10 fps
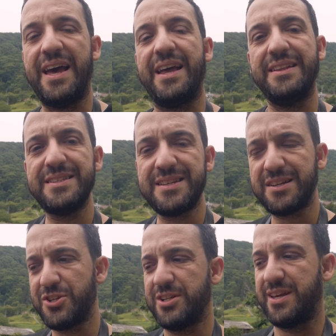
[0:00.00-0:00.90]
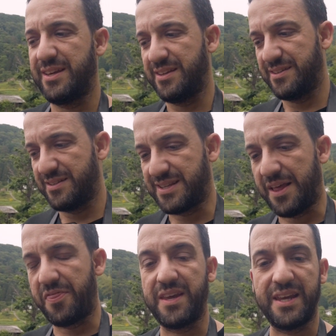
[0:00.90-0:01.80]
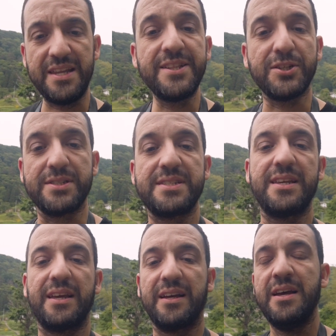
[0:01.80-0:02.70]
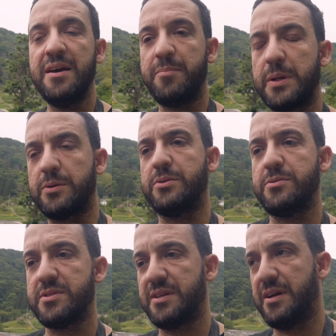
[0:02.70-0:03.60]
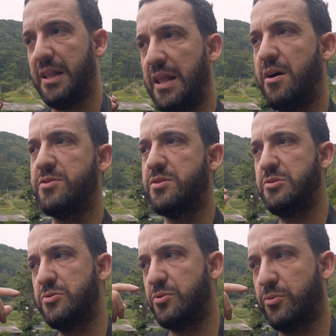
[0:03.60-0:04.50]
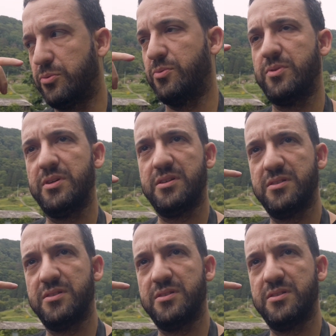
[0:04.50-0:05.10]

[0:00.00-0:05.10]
and that's actually something interesting because it allows you to